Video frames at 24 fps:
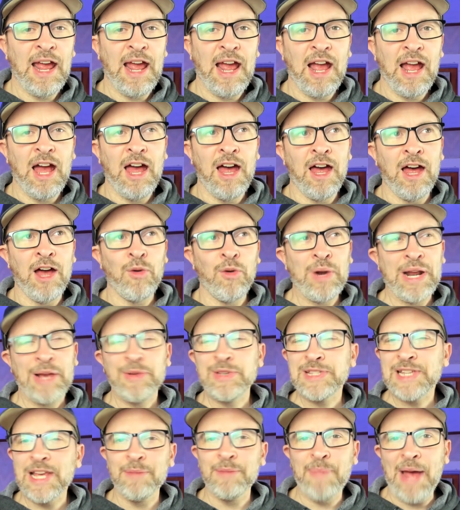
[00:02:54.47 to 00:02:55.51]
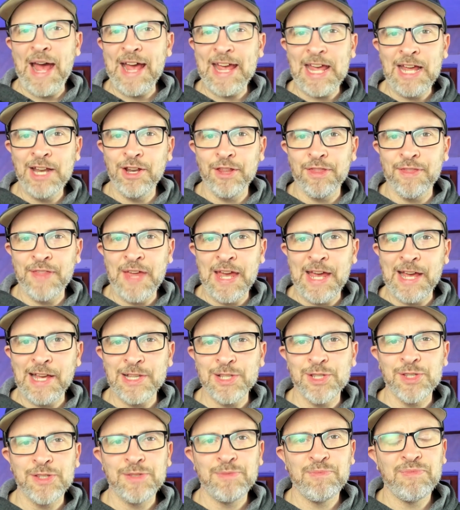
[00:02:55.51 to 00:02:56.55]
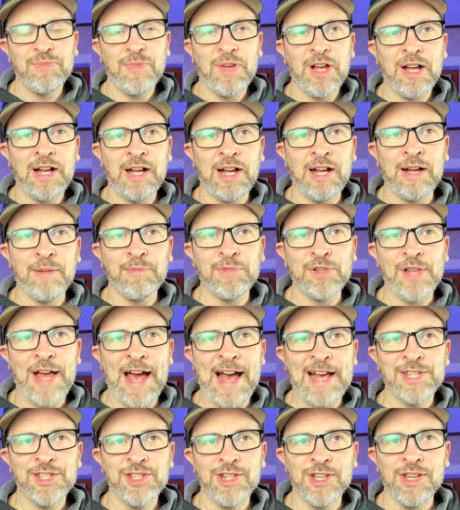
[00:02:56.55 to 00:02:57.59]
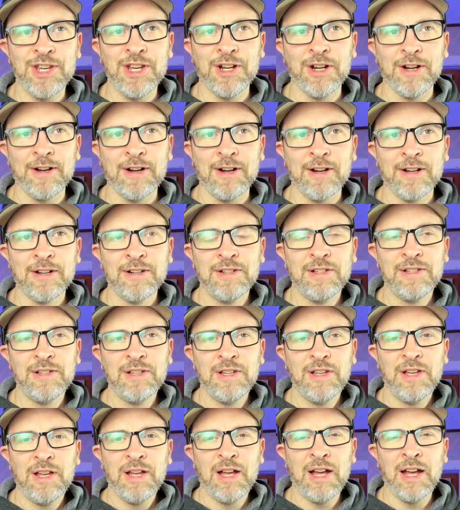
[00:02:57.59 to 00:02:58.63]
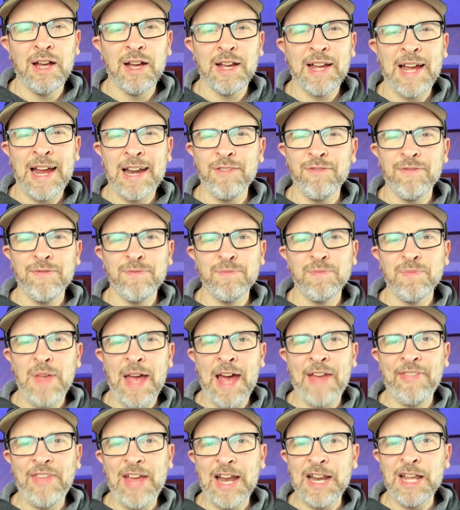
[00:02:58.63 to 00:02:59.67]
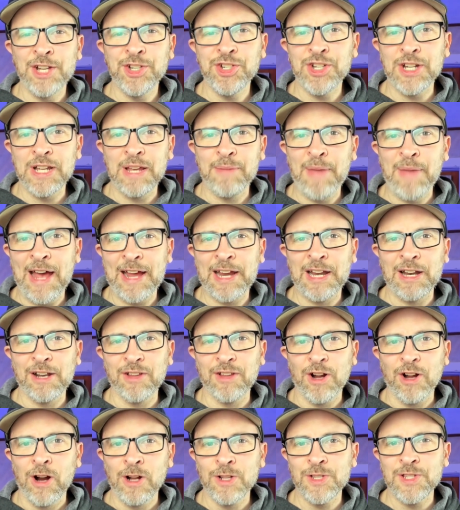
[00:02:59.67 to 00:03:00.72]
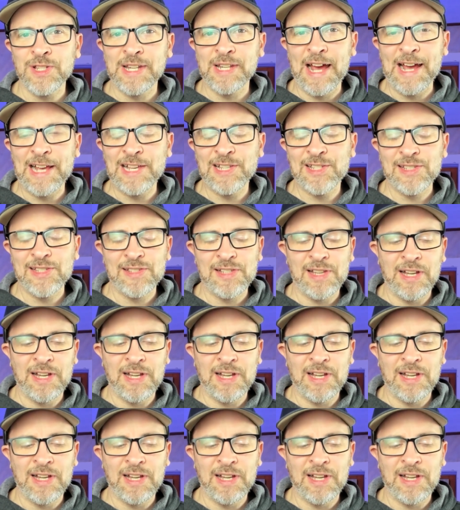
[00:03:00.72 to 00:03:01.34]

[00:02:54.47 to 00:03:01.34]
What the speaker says: when I was getting back into things last year, kind of had that itch to get back into the cards and dice